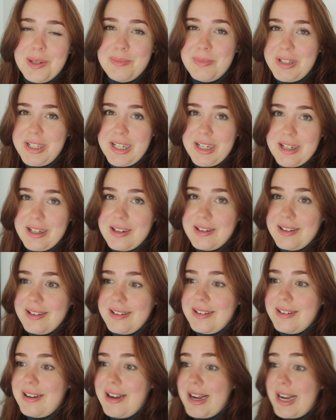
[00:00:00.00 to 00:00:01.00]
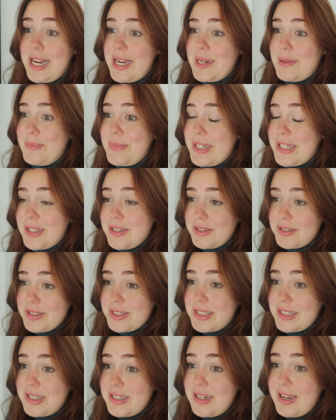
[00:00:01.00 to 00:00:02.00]
But yeah, I'm
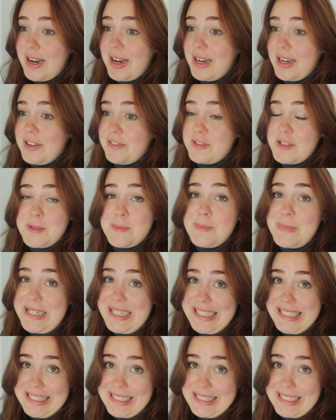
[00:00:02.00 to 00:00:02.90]
exhausted. I haven't been